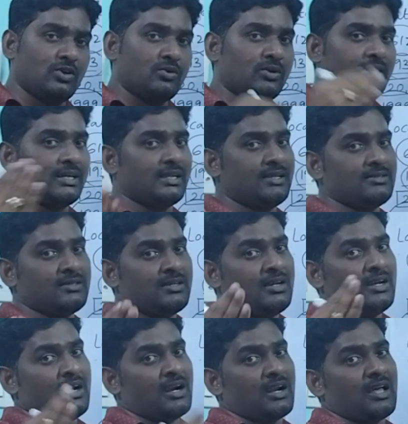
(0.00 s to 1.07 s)
is going to decrease,
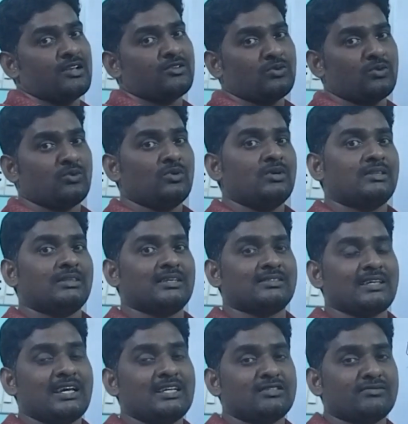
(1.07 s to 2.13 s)
and also
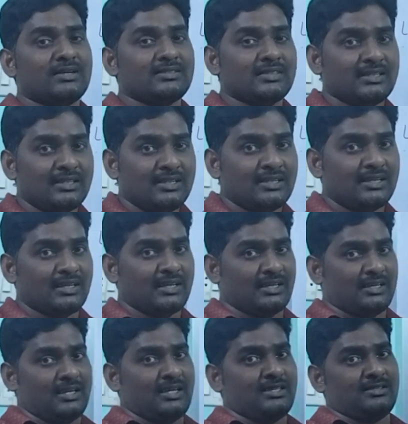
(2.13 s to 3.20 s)
the size was
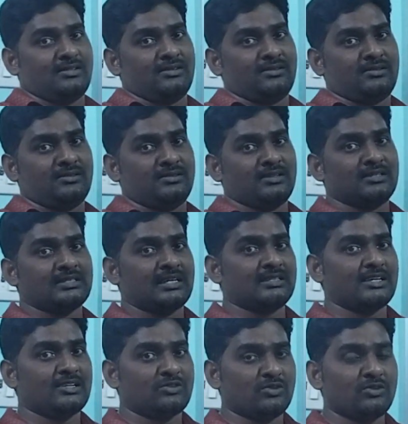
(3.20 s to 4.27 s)
decreased. The
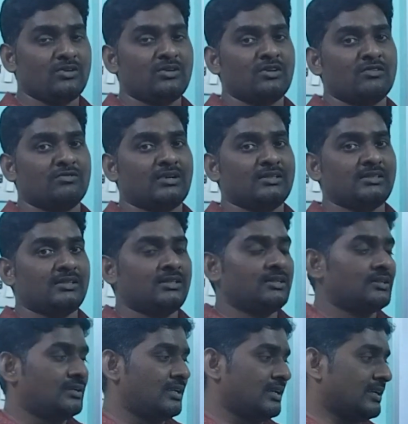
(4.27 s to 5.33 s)
size also was
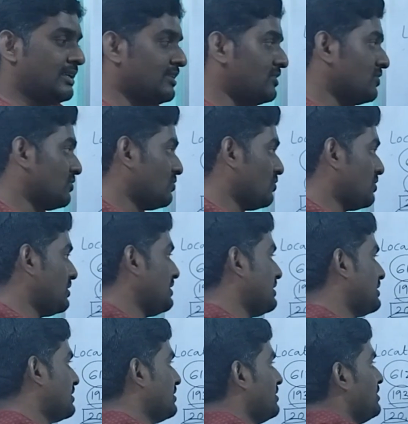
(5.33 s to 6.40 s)
decreased. So
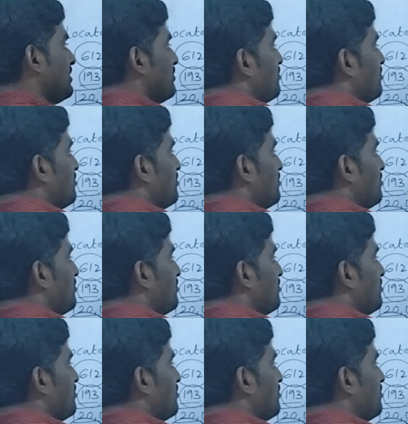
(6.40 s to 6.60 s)
here